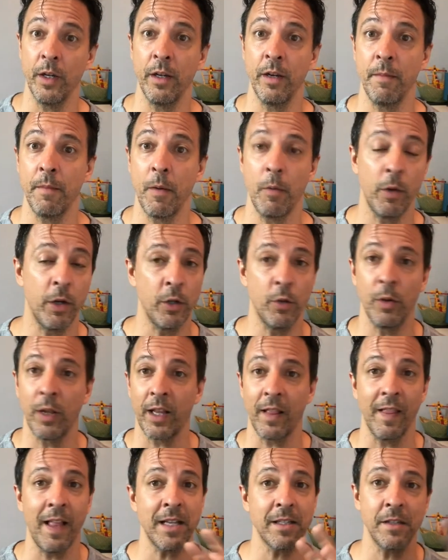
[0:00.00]
And maybe we could do
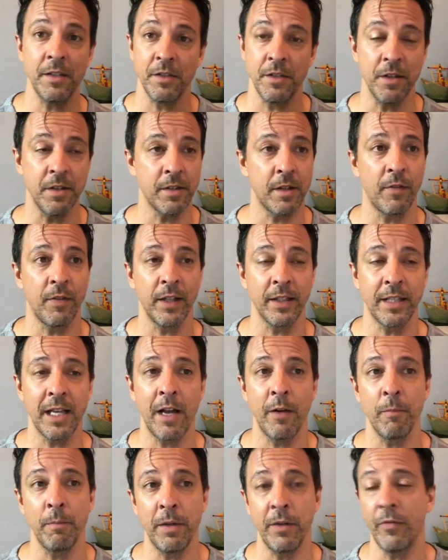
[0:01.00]
like lessons and stuff like that.
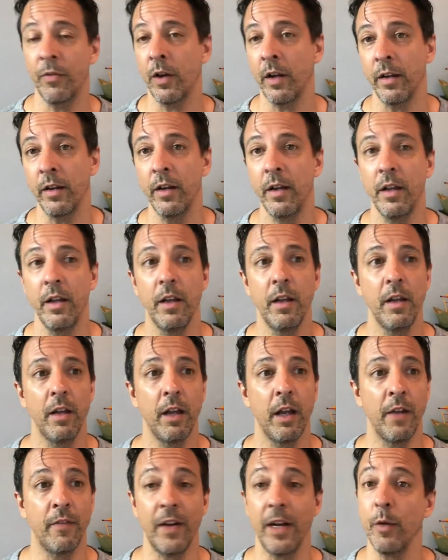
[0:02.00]
It'd be fun.
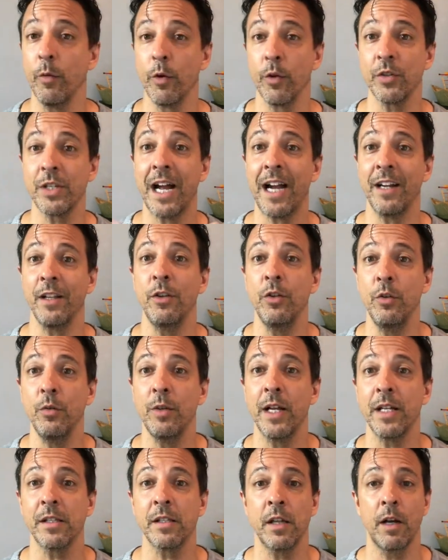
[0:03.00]
If anyone knows how to do
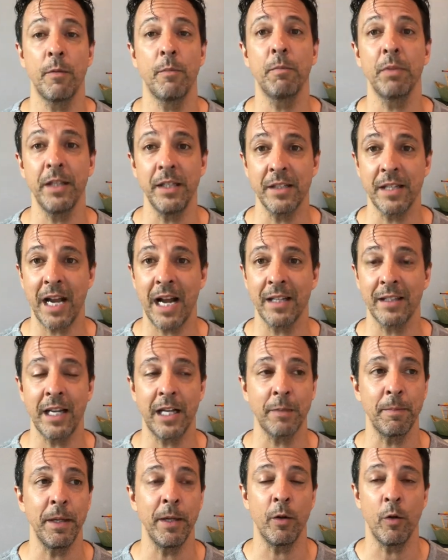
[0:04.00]
that stuff, please
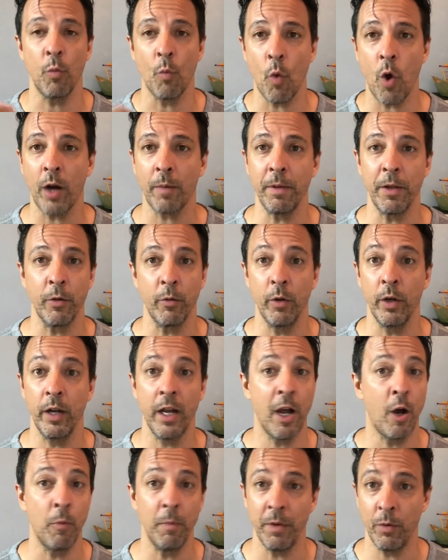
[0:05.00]
contact me. You can walk me through it,
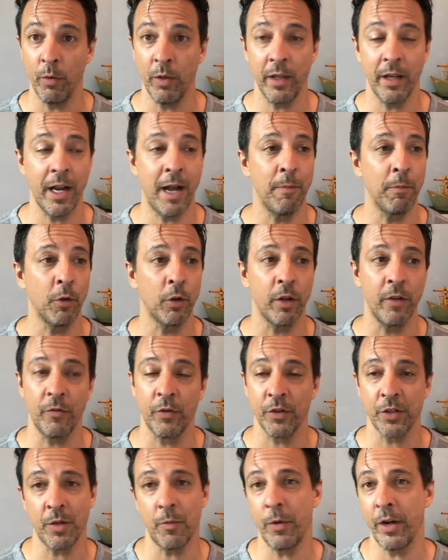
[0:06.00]
help me with it. I'm looking
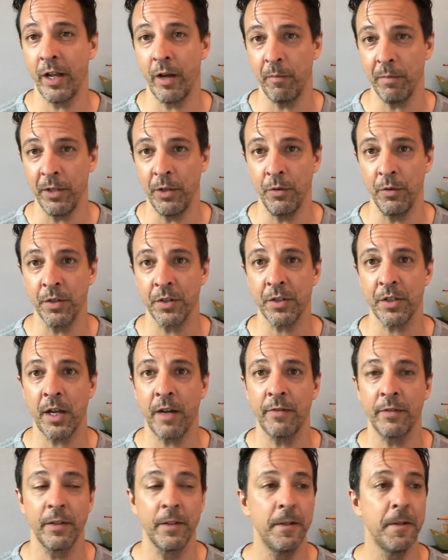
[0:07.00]
for someone to help me do this stuff.